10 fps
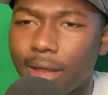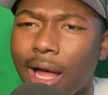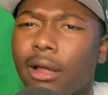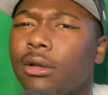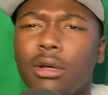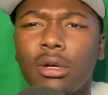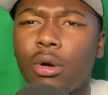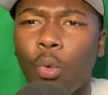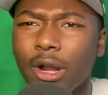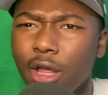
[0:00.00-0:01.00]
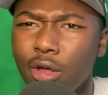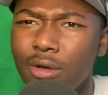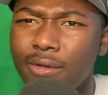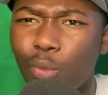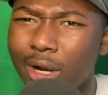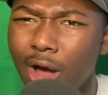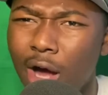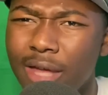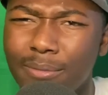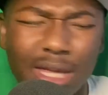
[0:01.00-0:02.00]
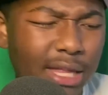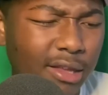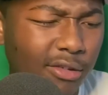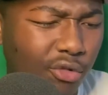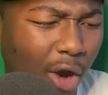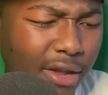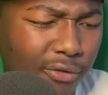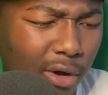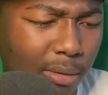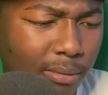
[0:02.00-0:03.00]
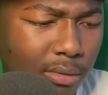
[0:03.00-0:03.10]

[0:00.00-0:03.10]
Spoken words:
Like, where do y'all even get these crates from?